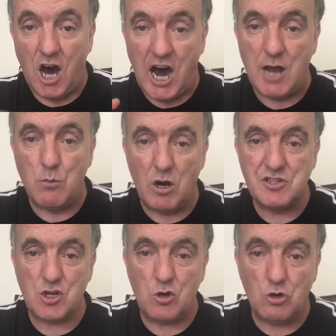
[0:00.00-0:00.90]
I
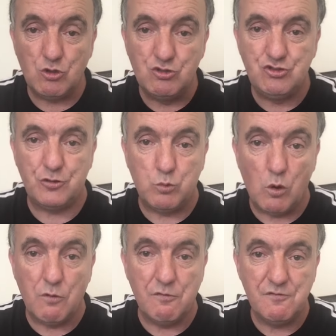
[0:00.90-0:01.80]
want 100
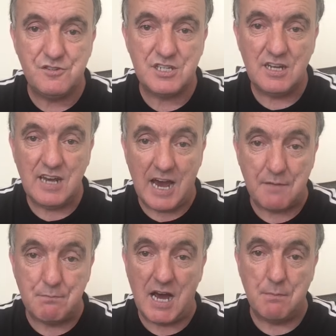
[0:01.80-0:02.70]
wolves
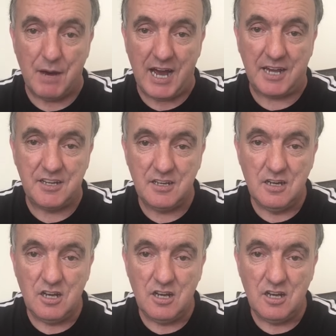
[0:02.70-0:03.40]
at my back,